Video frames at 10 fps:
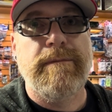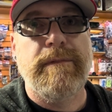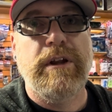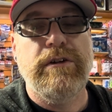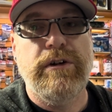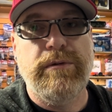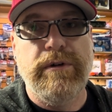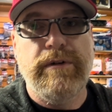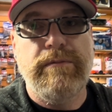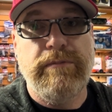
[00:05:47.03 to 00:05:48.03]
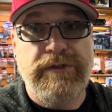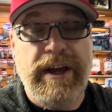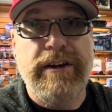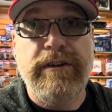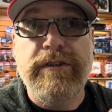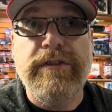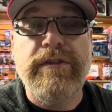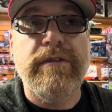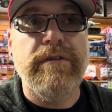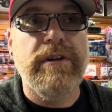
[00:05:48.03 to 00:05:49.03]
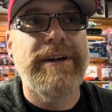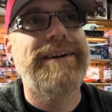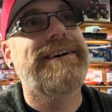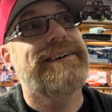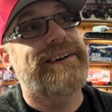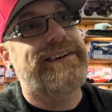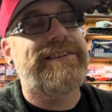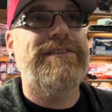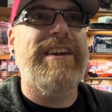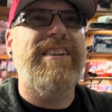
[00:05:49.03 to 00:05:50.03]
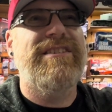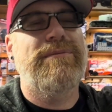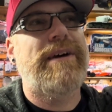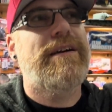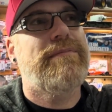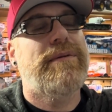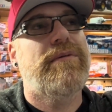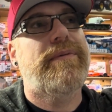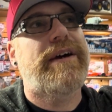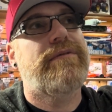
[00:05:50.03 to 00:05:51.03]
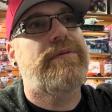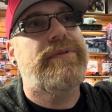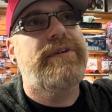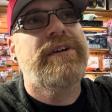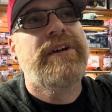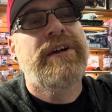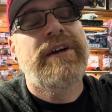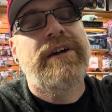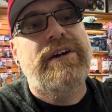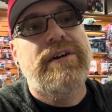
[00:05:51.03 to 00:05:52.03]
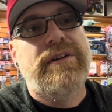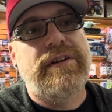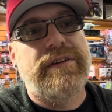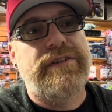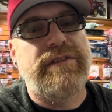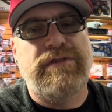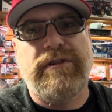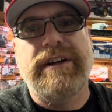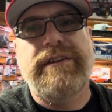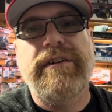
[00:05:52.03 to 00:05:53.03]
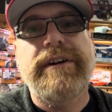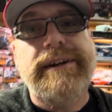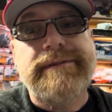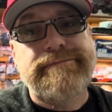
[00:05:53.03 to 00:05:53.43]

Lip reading: lower standards. Standards is bad, maybe a bad word, but different criteria.